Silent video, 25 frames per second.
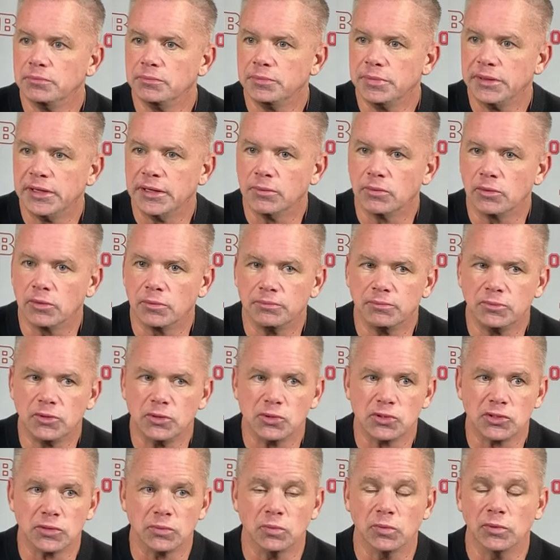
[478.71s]
be able to do
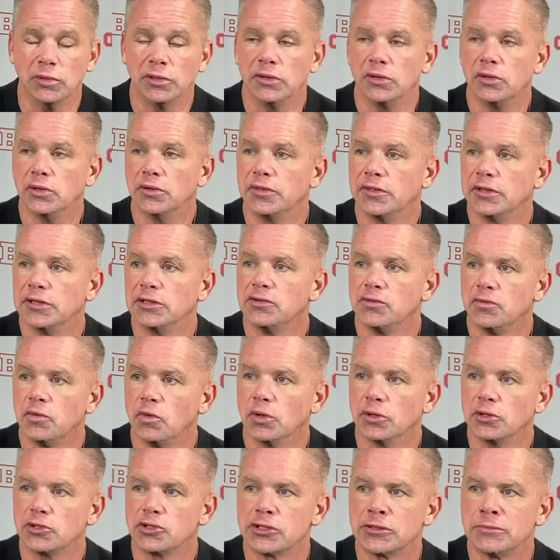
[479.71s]
some really good things
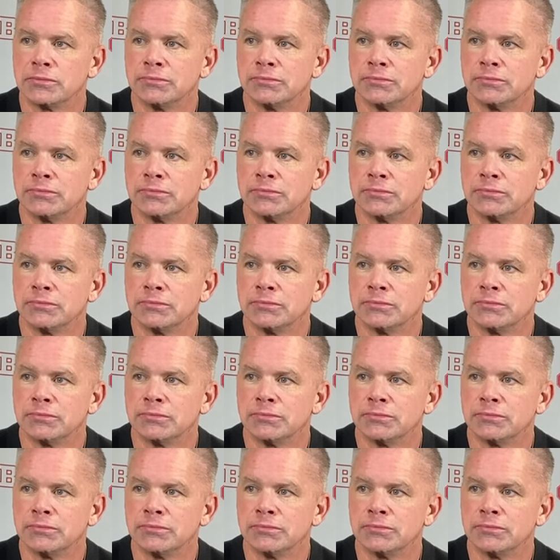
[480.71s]
for us.